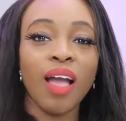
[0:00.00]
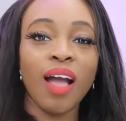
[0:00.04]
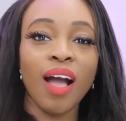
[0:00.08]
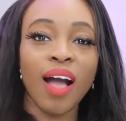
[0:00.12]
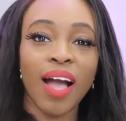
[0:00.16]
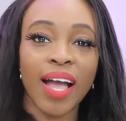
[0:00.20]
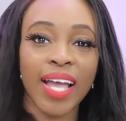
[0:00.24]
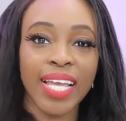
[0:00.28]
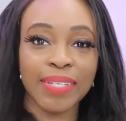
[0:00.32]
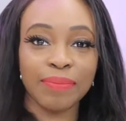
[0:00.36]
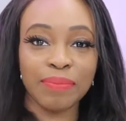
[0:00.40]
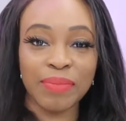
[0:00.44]

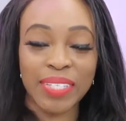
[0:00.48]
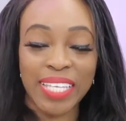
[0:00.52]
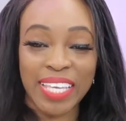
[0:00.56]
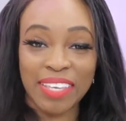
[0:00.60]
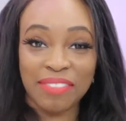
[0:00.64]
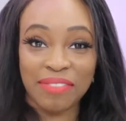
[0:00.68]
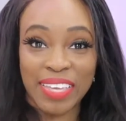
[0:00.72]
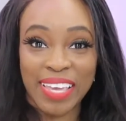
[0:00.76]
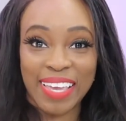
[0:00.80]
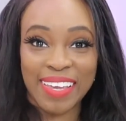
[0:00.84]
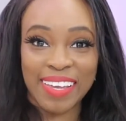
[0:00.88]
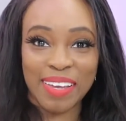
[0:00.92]
At the end of the
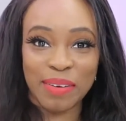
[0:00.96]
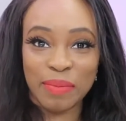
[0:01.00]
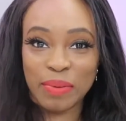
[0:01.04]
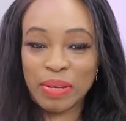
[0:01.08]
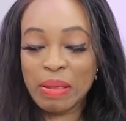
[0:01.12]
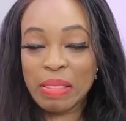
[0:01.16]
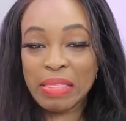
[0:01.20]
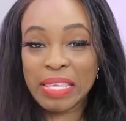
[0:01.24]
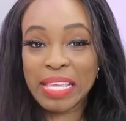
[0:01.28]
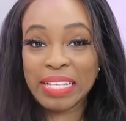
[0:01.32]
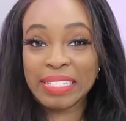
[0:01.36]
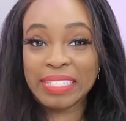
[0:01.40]

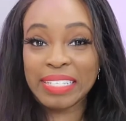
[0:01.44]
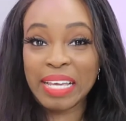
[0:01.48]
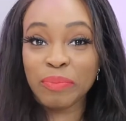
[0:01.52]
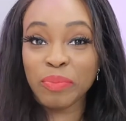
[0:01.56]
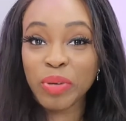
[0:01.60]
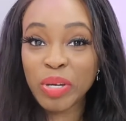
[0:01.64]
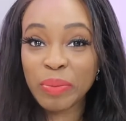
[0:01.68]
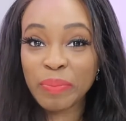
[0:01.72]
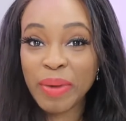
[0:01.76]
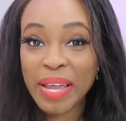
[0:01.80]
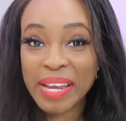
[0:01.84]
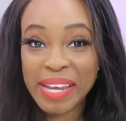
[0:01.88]
day, I'm
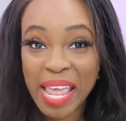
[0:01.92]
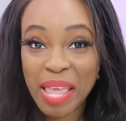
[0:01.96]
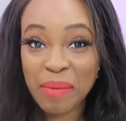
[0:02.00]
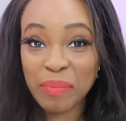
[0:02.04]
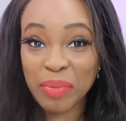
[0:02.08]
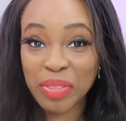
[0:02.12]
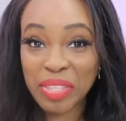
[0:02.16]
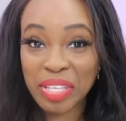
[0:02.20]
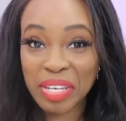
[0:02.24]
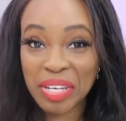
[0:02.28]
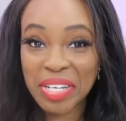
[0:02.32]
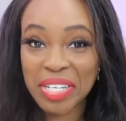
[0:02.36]
putting my
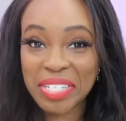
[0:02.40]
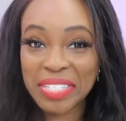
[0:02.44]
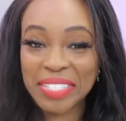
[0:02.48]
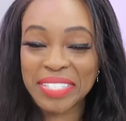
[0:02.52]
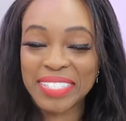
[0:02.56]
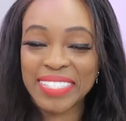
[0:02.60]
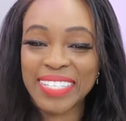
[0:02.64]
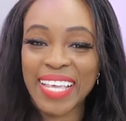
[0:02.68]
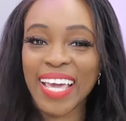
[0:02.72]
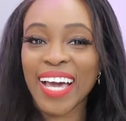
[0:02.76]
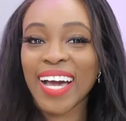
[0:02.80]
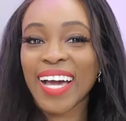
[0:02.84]
name on the line to
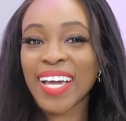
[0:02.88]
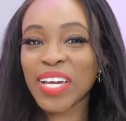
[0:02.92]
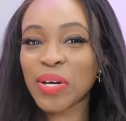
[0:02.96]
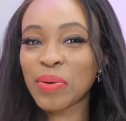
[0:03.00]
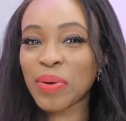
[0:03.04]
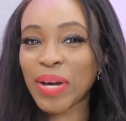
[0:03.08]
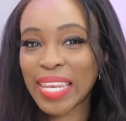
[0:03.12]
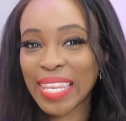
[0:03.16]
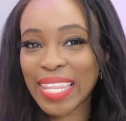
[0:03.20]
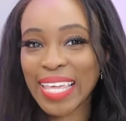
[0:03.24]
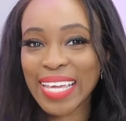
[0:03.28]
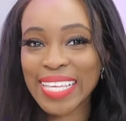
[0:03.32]
say, I
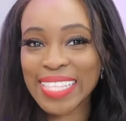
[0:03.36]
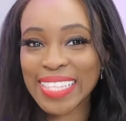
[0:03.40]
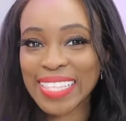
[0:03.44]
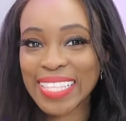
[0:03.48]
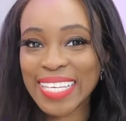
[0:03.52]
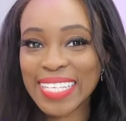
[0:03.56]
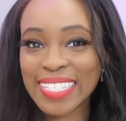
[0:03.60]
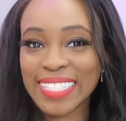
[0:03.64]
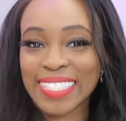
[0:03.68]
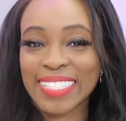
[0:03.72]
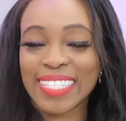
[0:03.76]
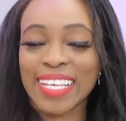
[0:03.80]
quite like
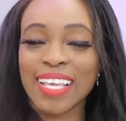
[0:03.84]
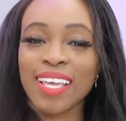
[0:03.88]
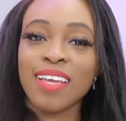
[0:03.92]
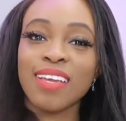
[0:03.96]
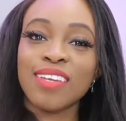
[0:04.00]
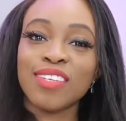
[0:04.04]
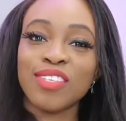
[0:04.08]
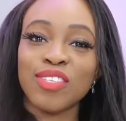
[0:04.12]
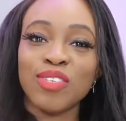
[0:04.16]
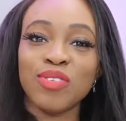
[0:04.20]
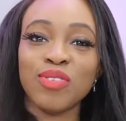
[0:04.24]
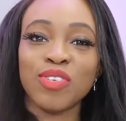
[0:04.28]
this,
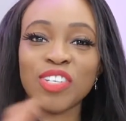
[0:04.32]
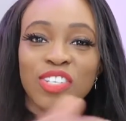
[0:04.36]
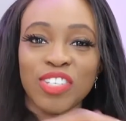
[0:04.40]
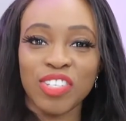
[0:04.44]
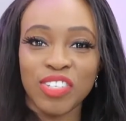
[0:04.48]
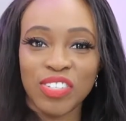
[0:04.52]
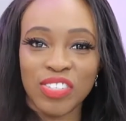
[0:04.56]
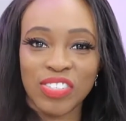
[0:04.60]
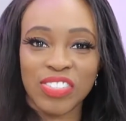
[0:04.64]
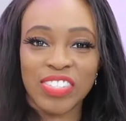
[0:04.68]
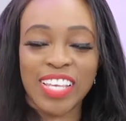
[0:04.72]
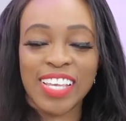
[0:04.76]
you
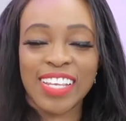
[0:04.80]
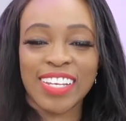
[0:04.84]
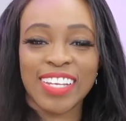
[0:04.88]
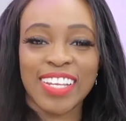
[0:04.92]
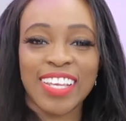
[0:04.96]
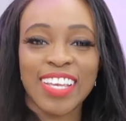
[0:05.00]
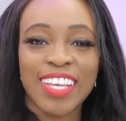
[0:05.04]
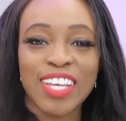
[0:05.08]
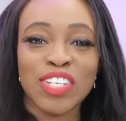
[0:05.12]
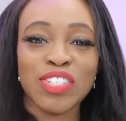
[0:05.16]
can use it.